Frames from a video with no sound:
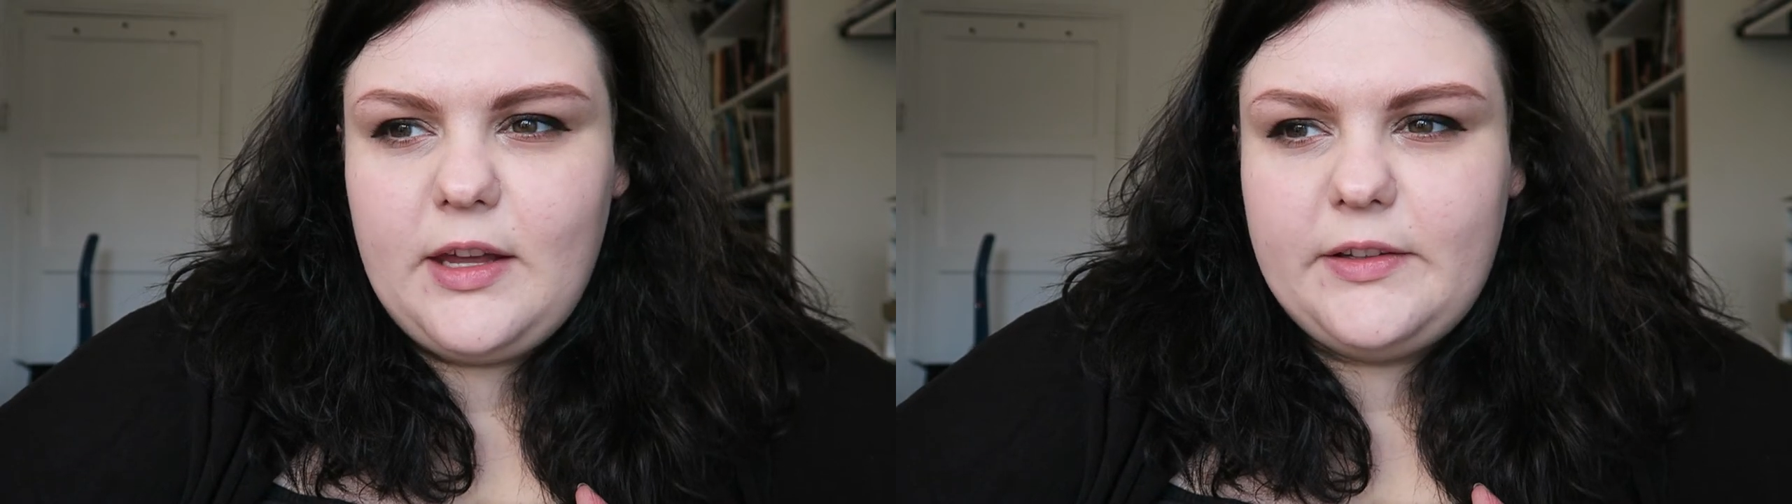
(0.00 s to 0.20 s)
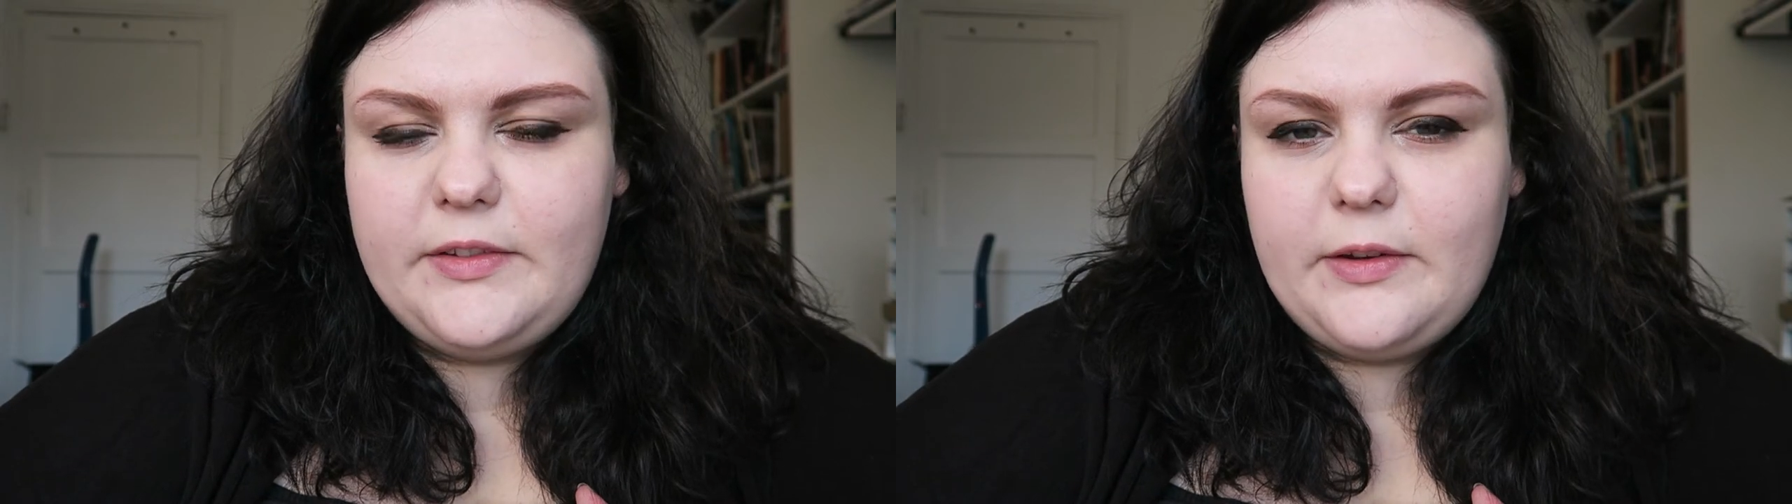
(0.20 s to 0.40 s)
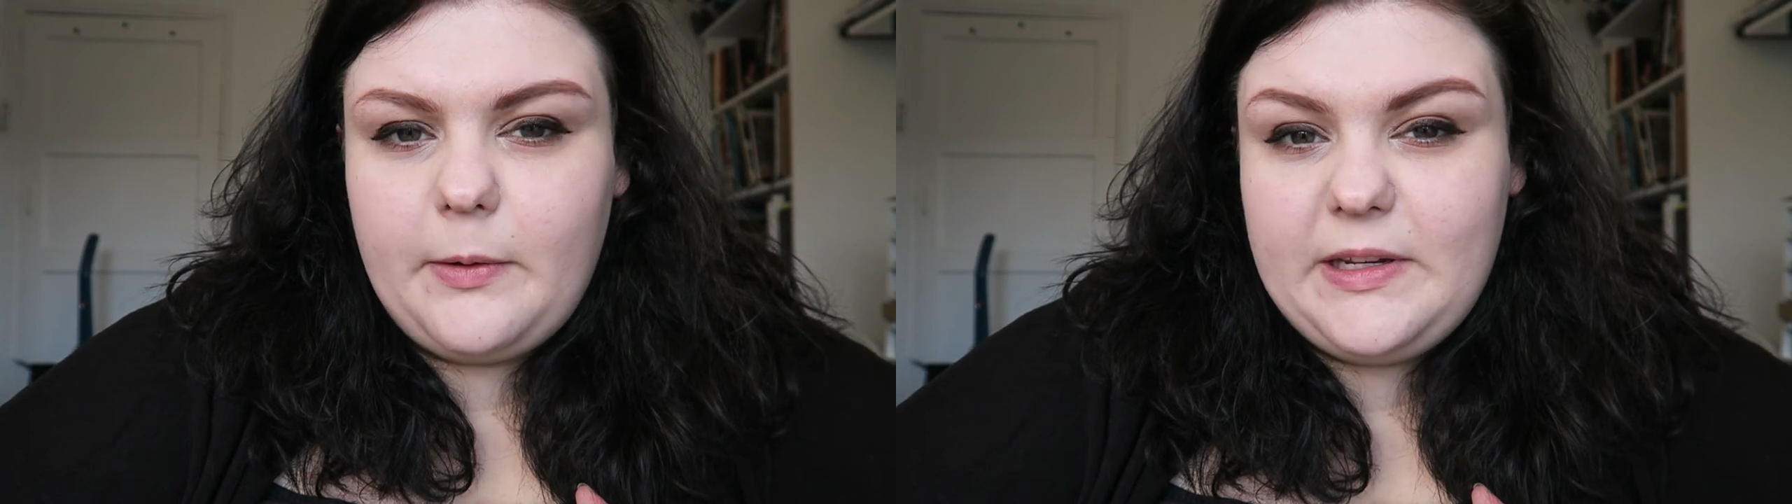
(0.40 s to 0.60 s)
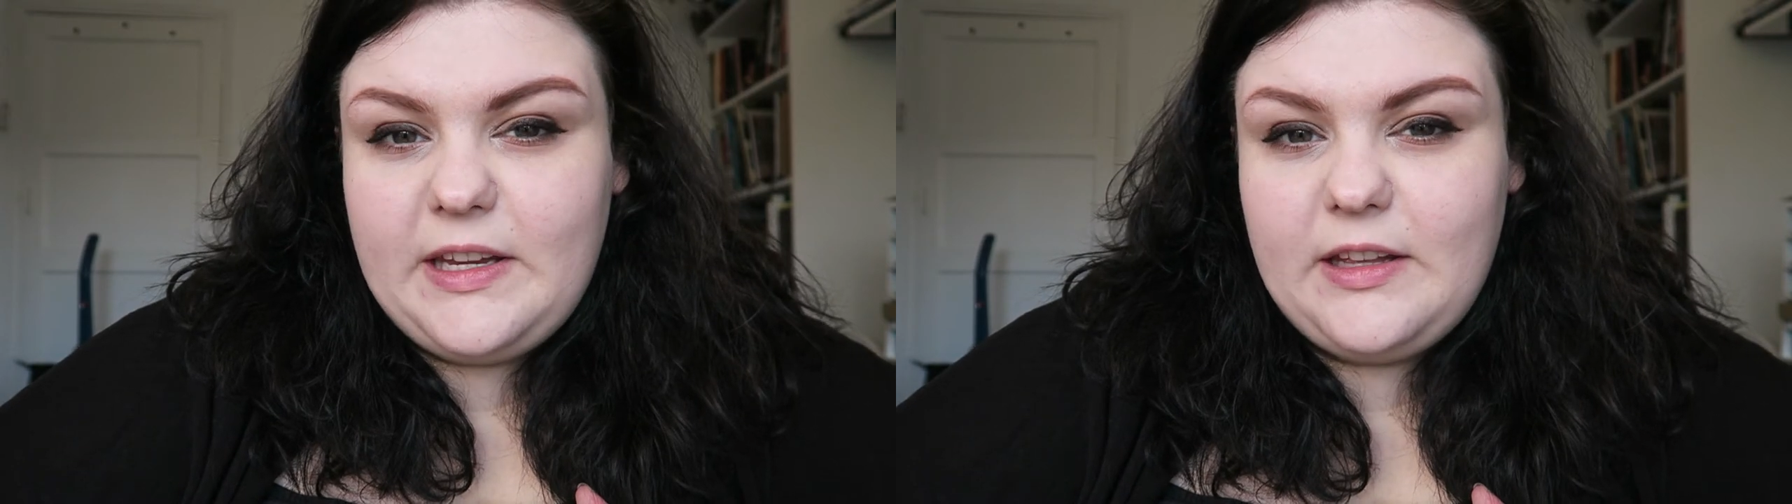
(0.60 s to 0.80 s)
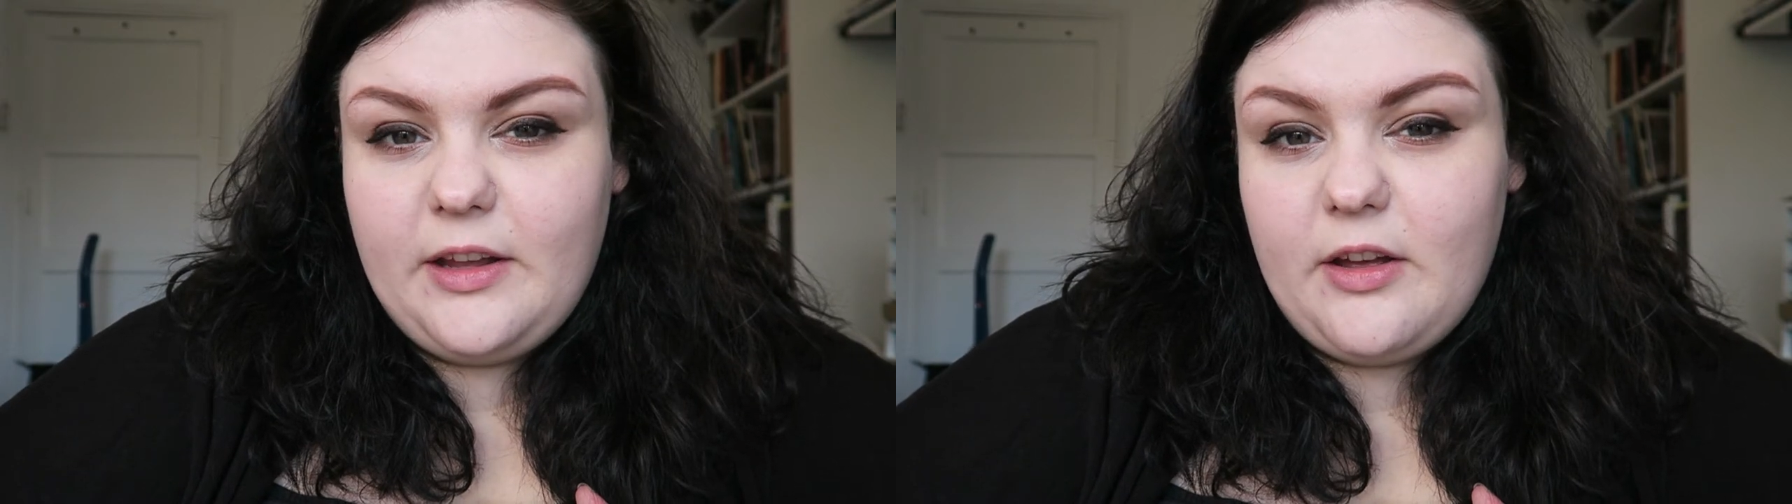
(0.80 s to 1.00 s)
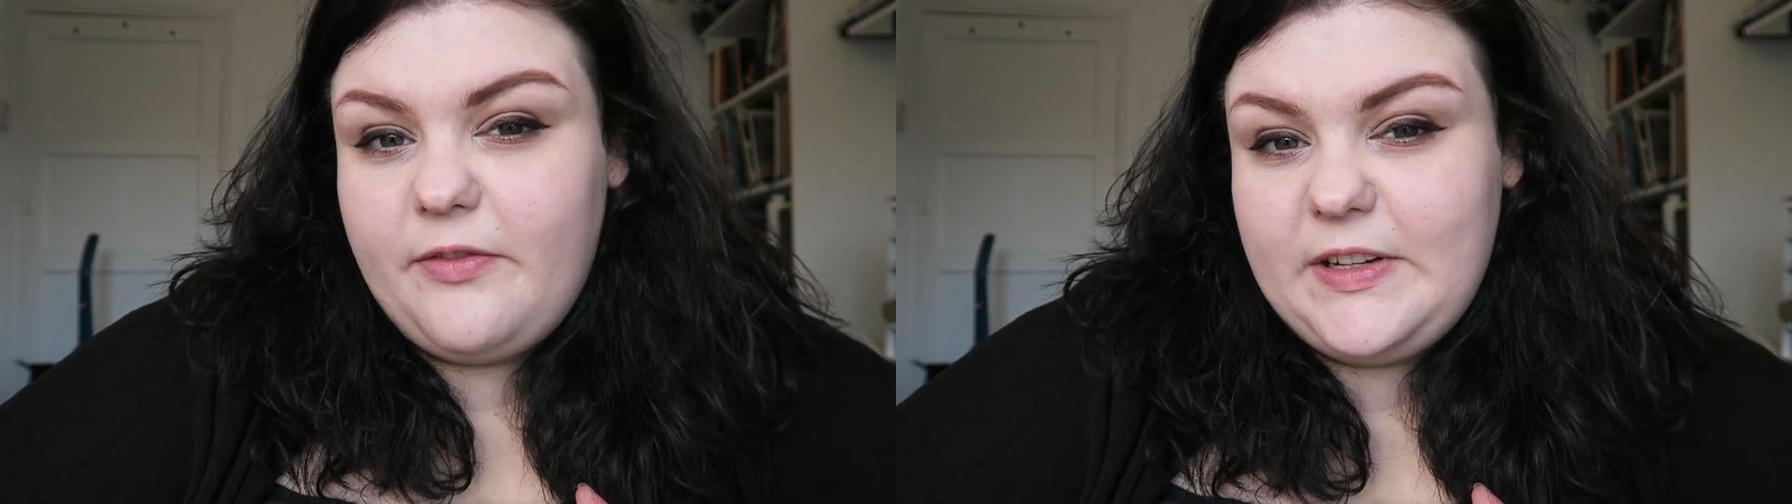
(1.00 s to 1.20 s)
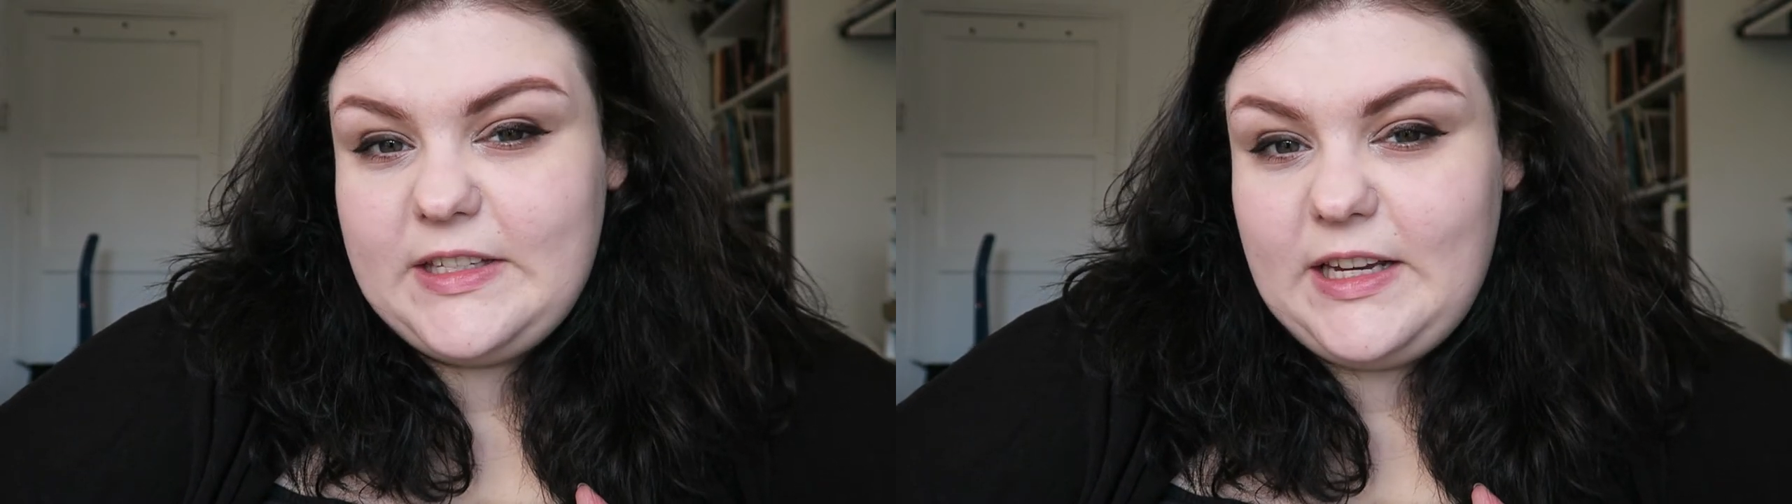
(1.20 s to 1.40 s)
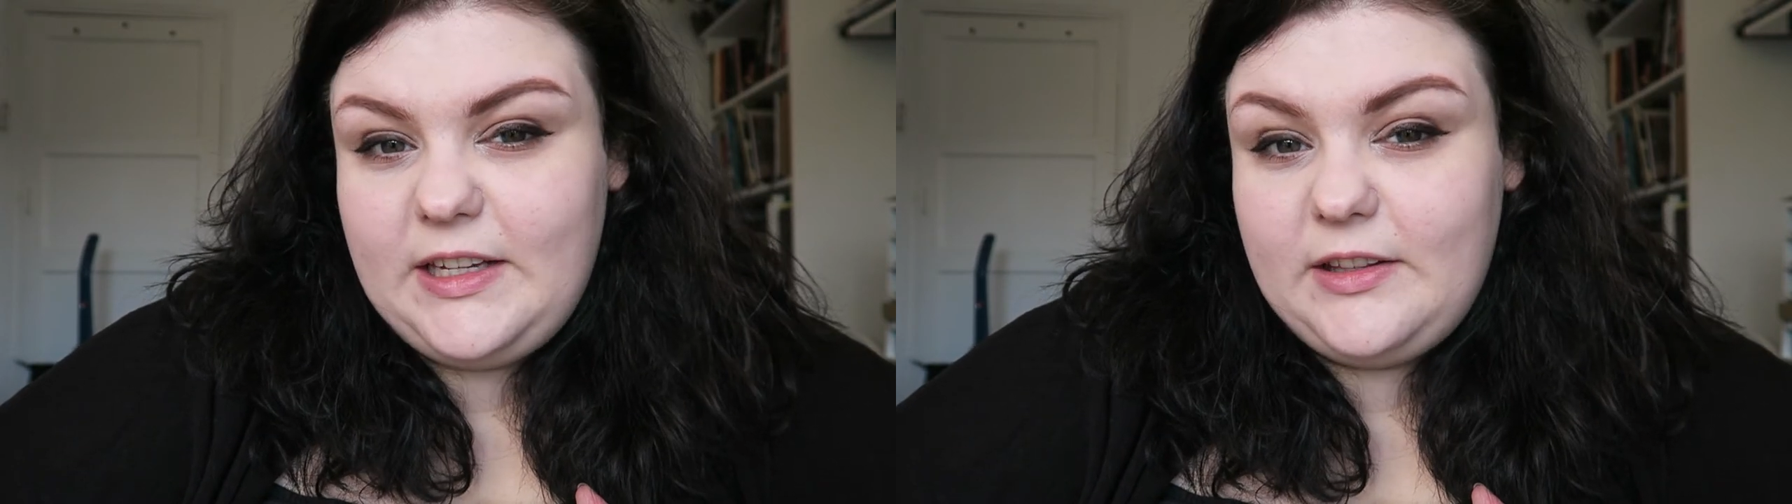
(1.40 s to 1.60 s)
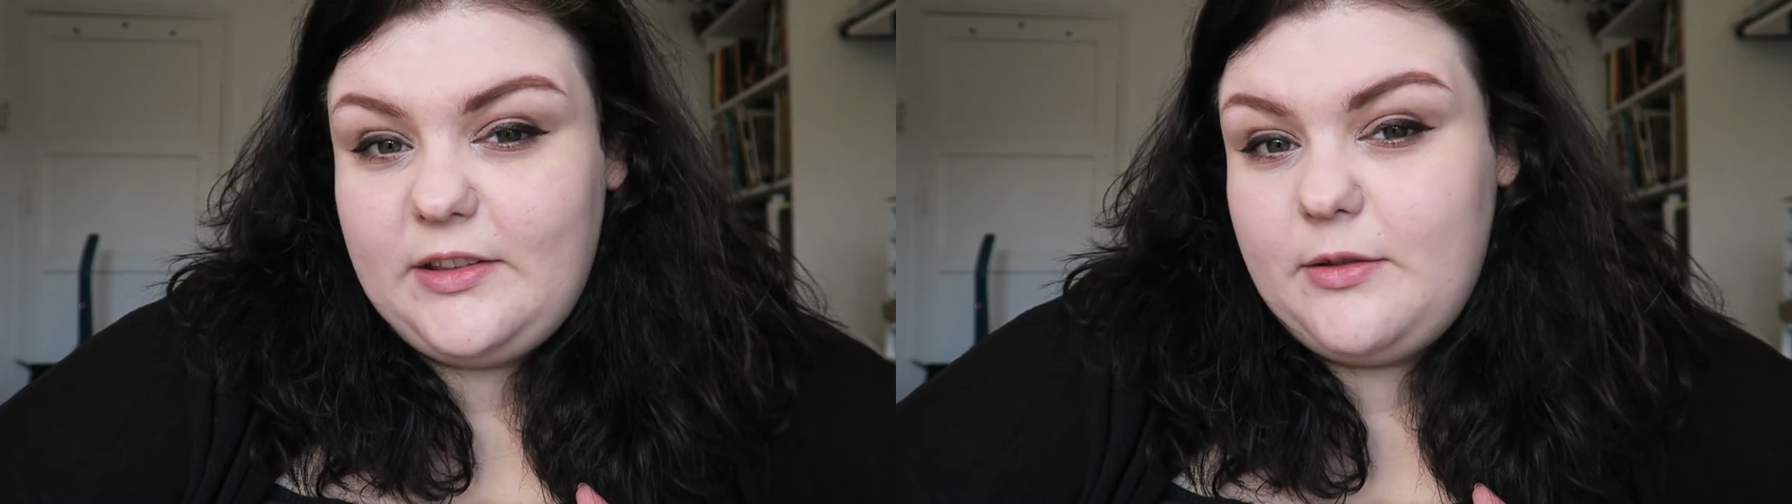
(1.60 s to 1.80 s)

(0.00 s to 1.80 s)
and so I'd like, obviously